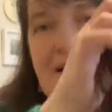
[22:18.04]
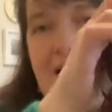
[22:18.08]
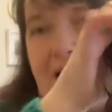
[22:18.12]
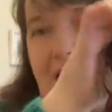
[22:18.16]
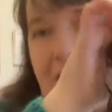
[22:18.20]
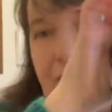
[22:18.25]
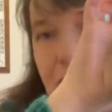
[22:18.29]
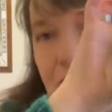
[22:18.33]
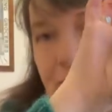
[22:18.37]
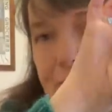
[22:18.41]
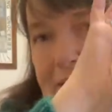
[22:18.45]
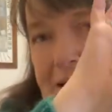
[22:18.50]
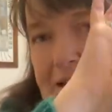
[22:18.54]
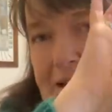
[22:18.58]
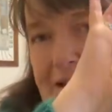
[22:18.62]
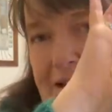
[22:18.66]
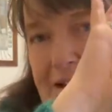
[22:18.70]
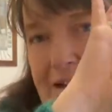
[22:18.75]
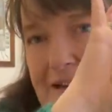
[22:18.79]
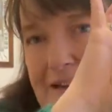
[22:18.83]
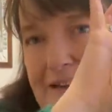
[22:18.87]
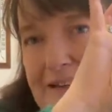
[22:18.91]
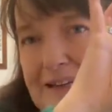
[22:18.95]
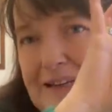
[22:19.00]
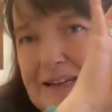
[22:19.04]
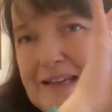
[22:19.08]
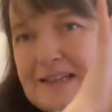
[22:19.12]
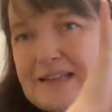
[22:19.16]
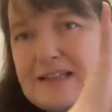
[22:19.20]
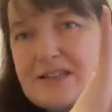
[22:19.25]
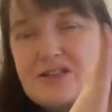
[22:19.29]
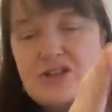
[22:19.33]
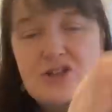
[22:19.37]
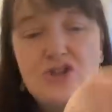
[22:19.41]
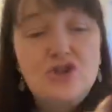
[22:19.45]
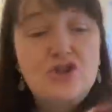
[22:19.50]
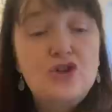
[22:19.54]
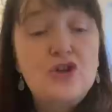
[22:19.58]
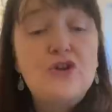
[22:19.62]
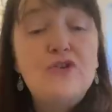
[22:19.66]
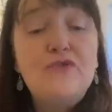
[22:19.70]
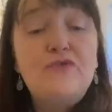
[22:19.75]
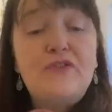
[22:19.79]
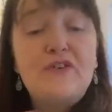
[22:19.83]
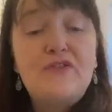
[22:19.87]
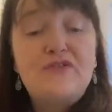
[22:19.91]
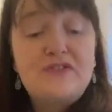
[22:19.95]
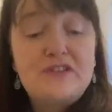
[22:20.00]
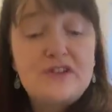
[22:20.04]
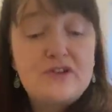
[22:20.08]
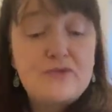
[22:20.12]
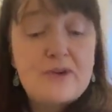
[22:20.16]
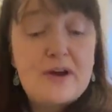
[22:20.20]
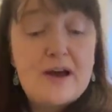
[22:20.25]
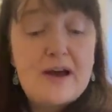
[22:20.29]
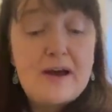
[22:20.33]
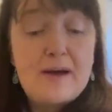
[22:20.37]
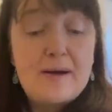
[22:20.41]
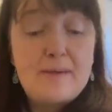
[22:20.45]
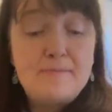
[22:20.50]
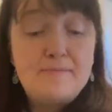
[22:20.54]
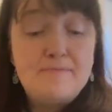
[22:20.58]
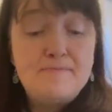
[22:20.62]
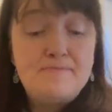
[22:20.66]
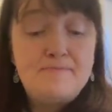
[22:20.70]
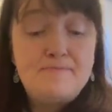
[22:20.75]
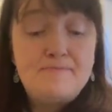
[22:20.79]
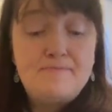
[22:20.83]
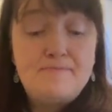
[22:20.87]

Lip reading: I will be knitting this as 2 50-gram